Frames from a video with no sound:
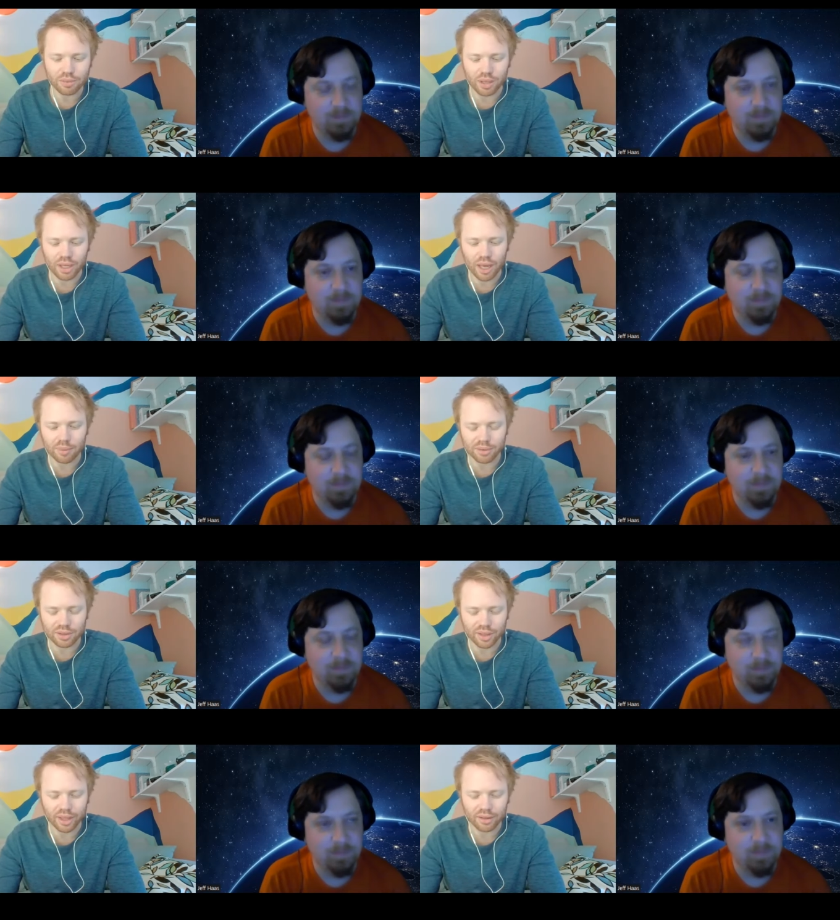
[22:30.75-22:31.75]
Speaker 1: just being able
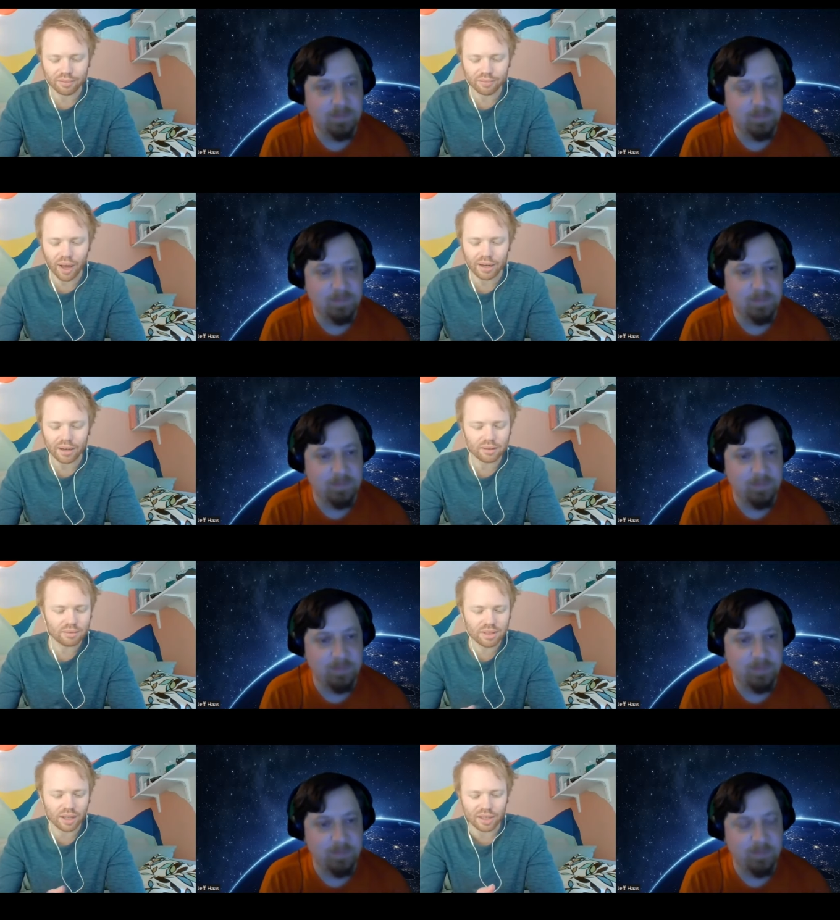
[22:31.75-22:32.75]
to like find
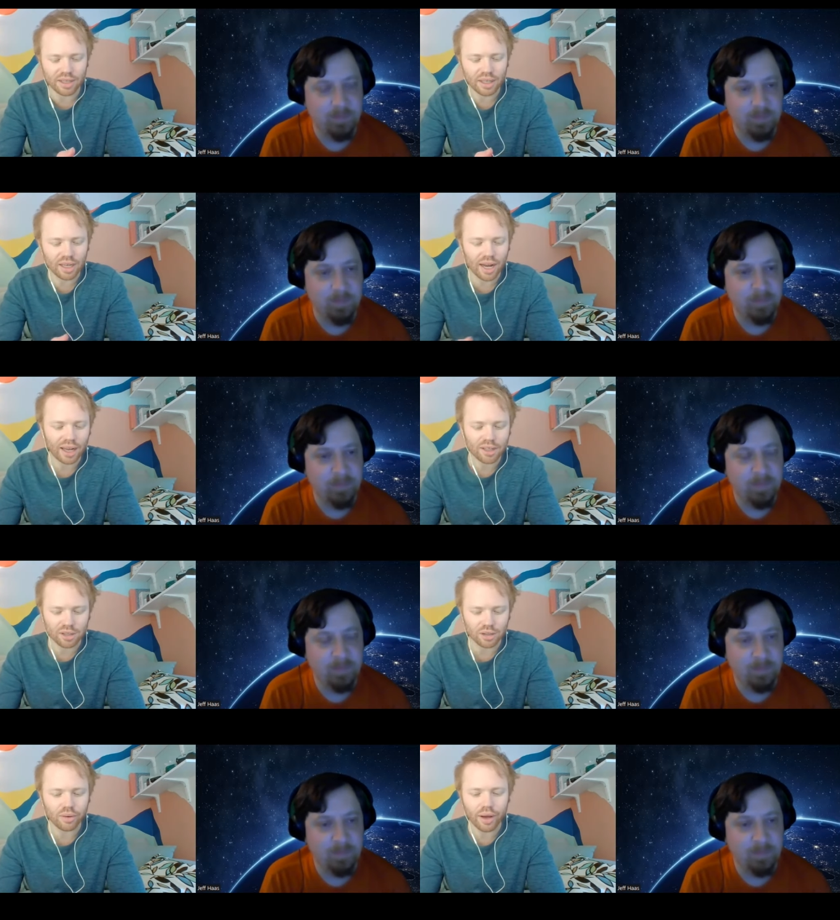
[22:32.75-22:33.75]
something to connect
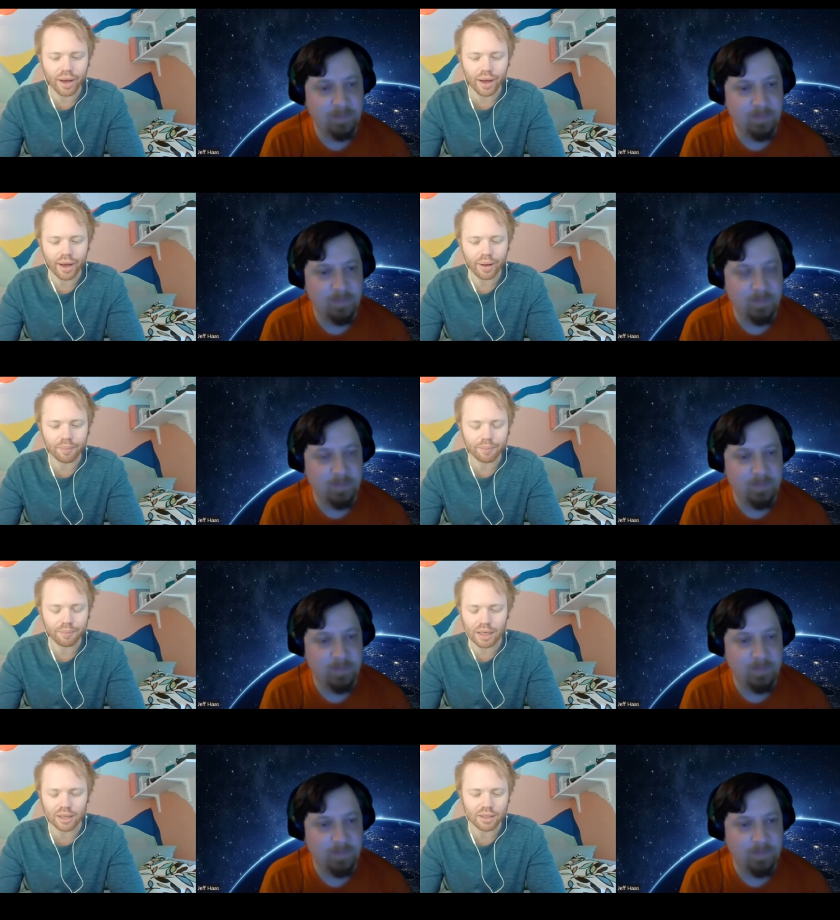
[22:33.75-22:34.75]
to
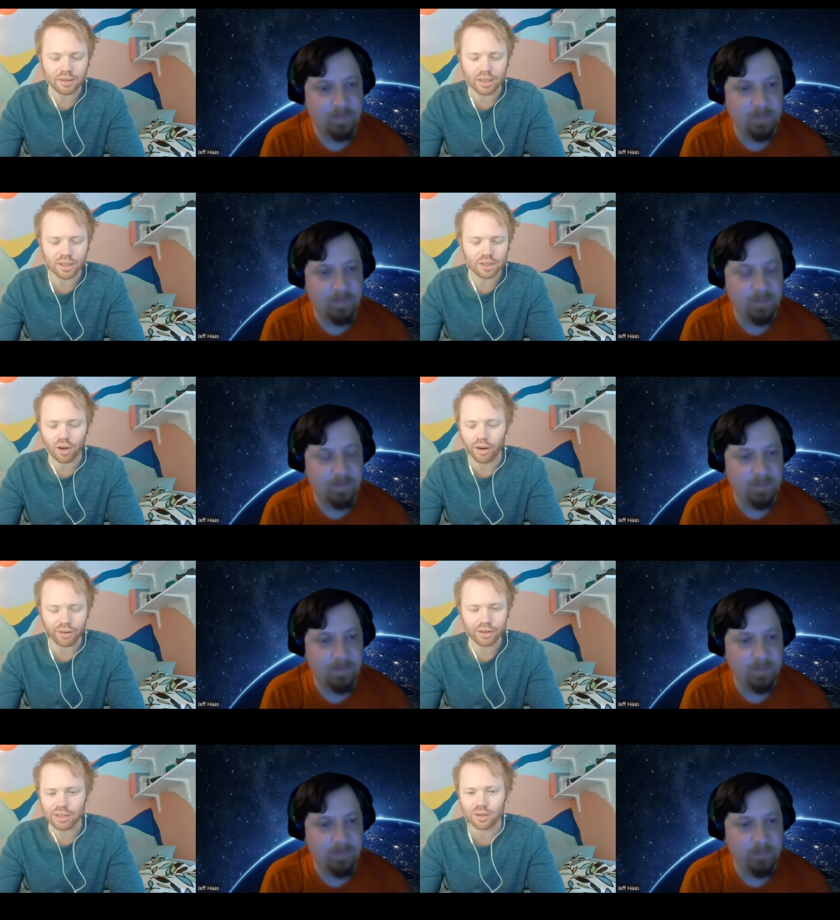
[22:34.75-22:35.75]
um, be it in in a
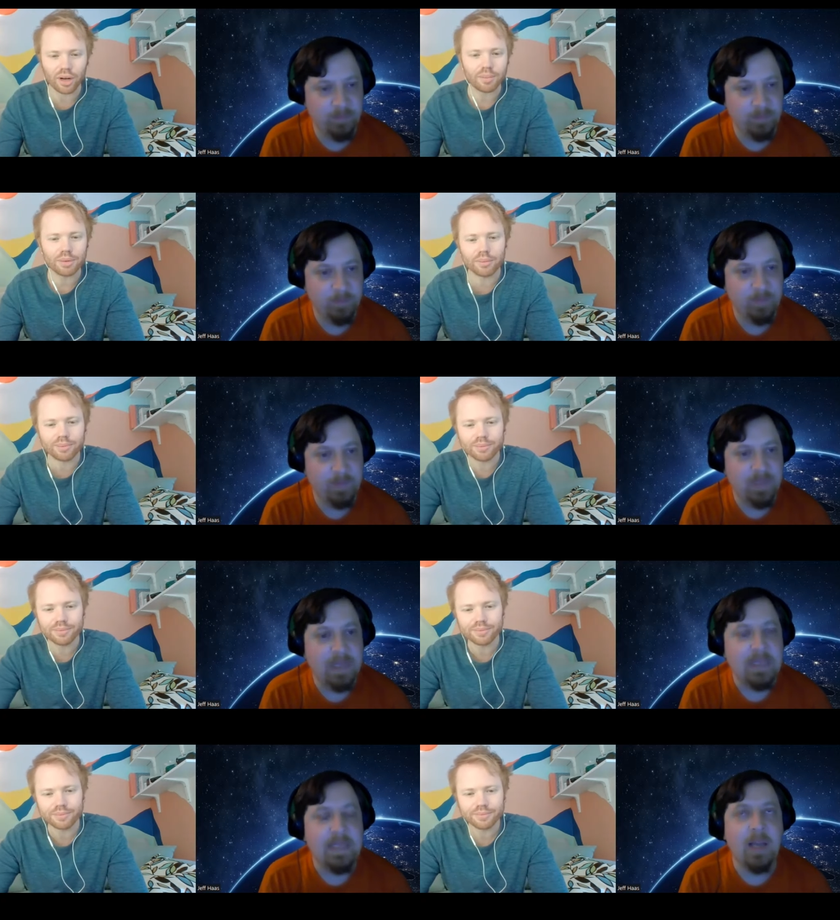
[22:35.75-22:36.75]
song or in a script
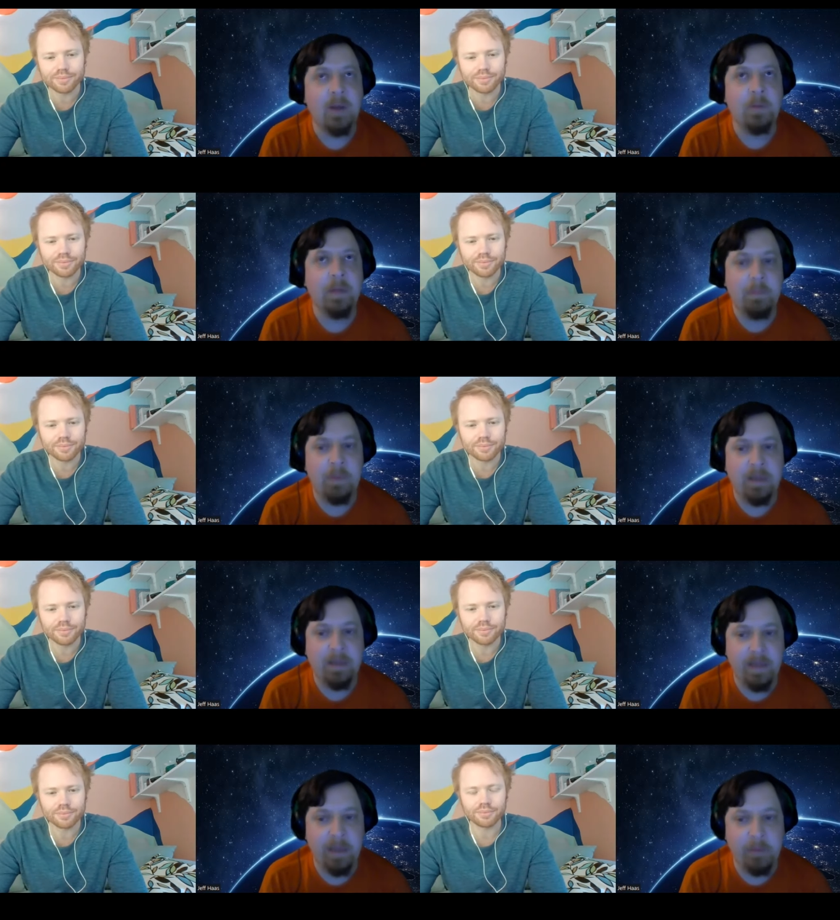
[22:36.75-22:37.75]
Speaker 2: now, when
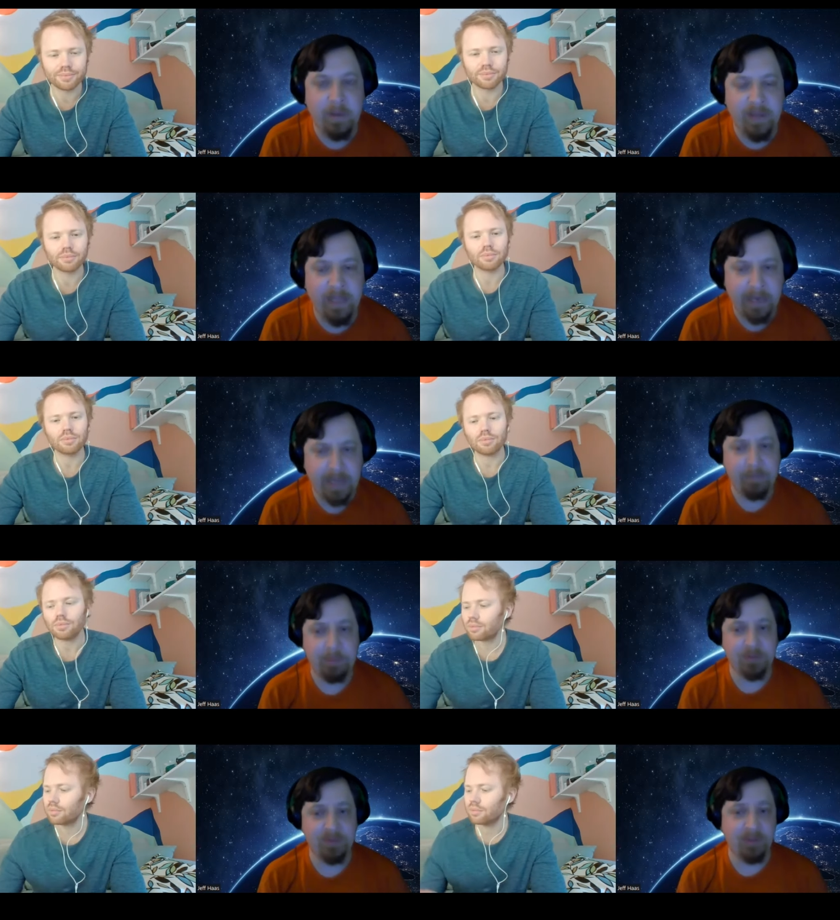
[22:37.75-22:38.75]
now in the
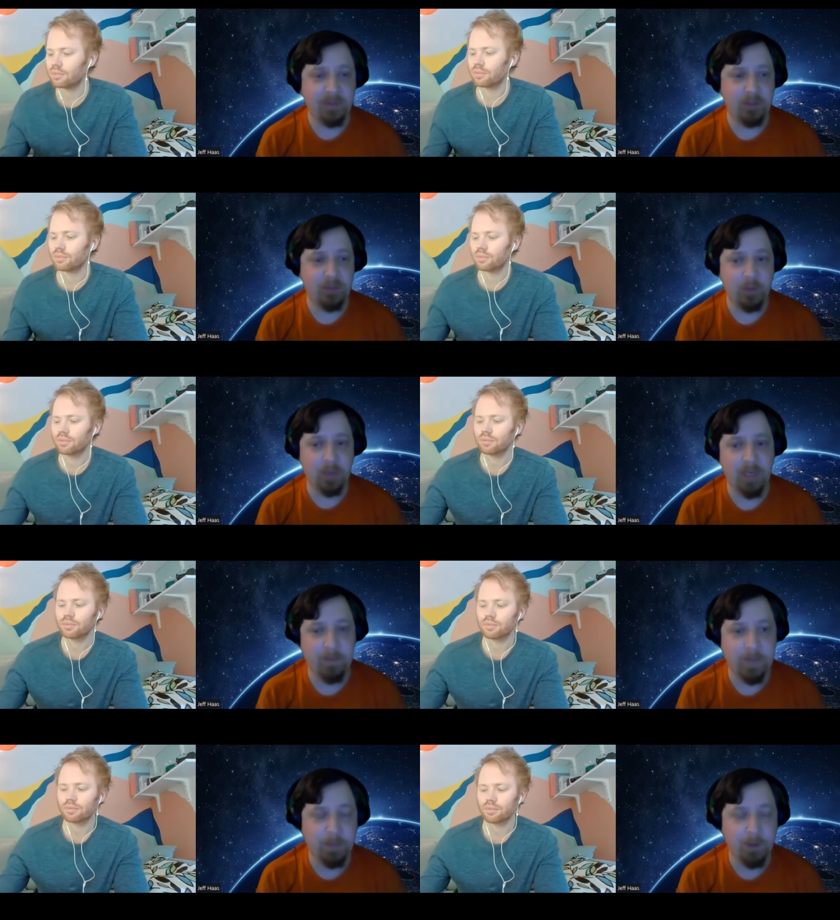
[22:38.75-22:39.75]
inevitable season two
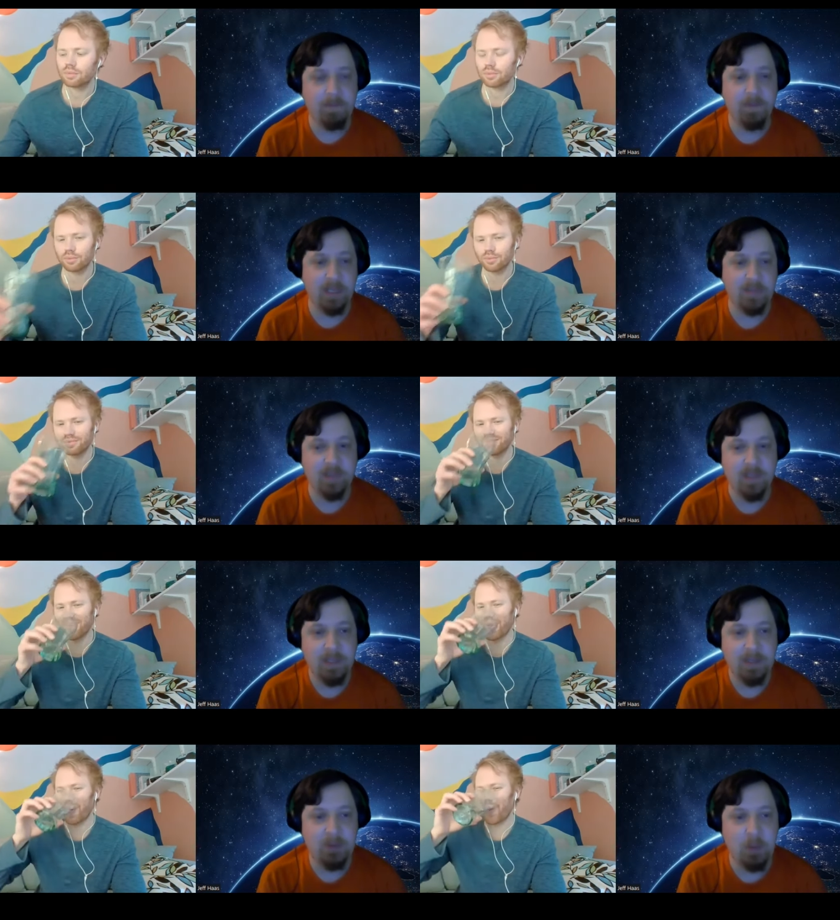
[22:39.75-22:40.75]
of Imperfects,
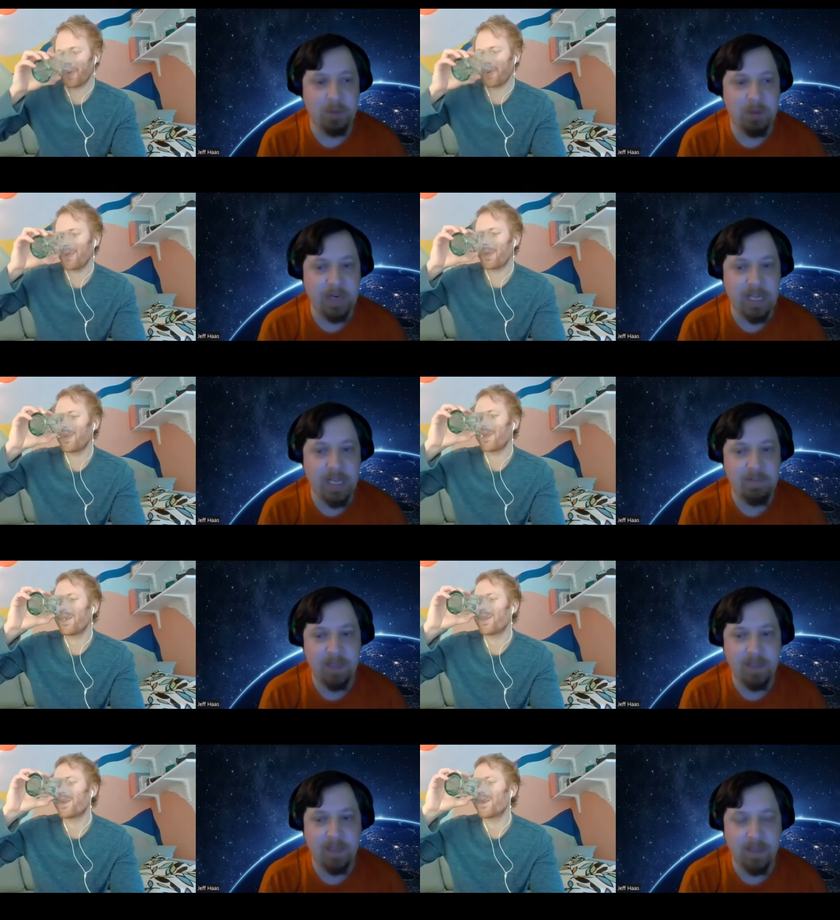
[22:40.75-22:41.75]
is Owen going to have
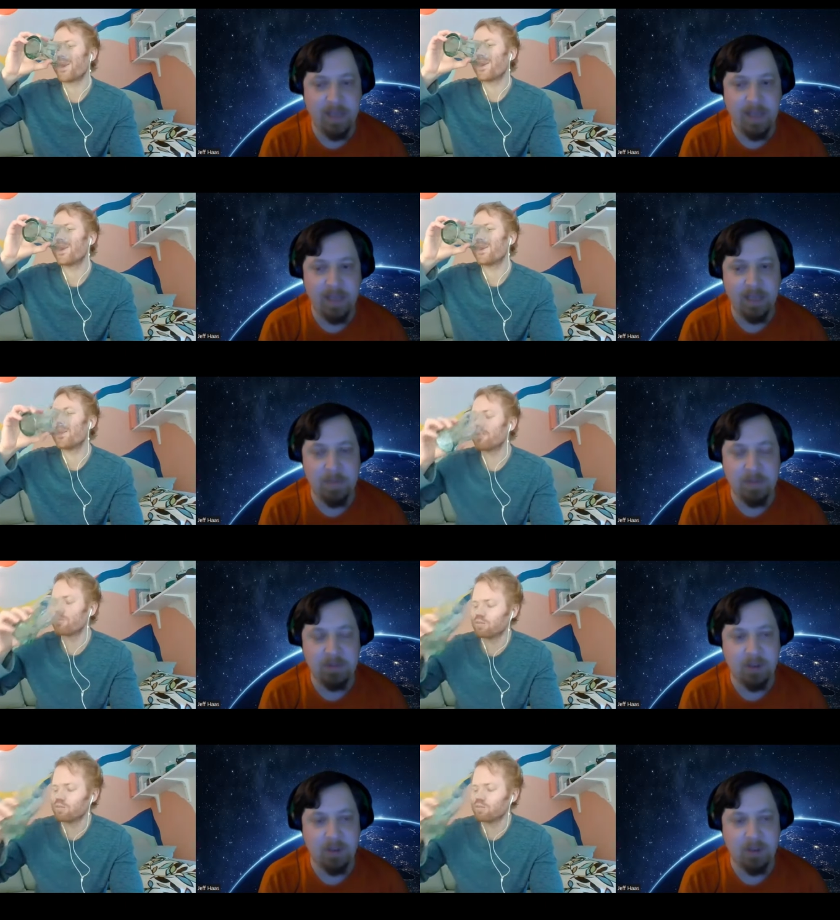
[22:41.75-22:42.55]
like a um, a